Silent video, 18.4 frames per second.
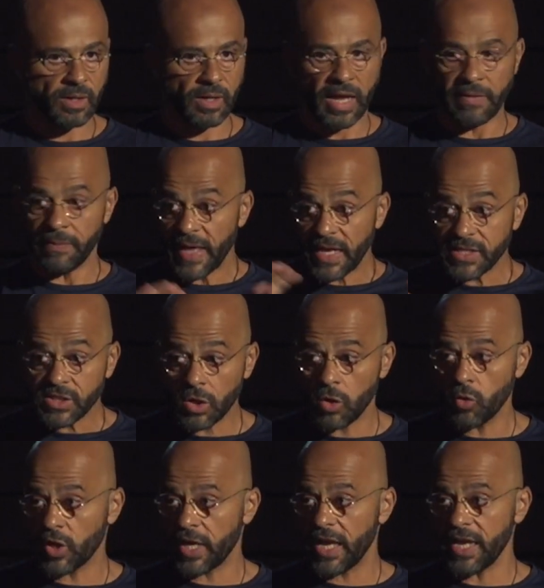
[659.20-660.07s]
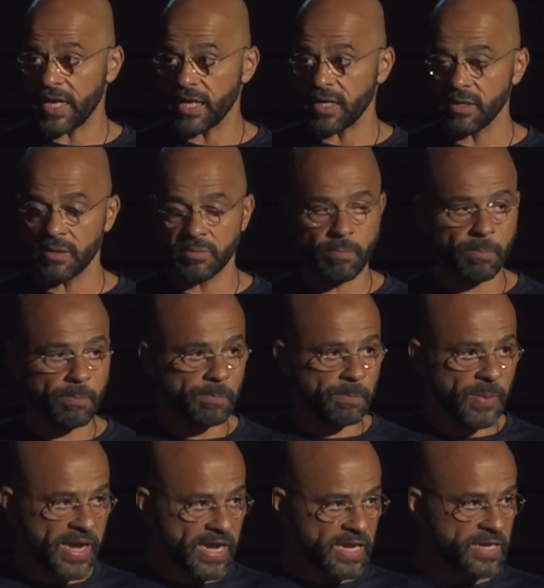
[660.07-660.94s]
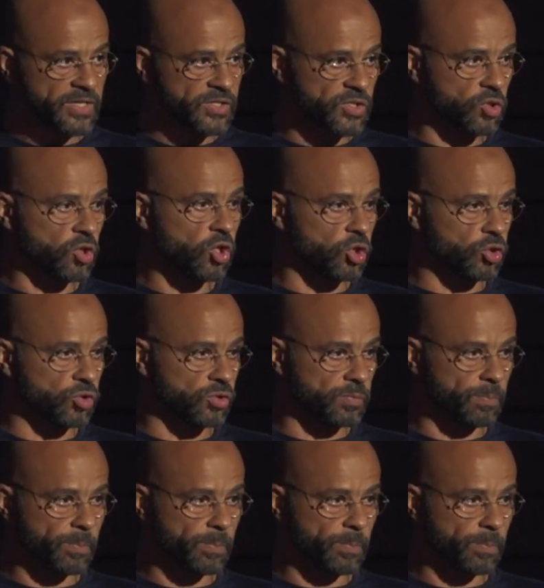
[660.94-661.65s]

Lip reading: And that's okay. Pain is good.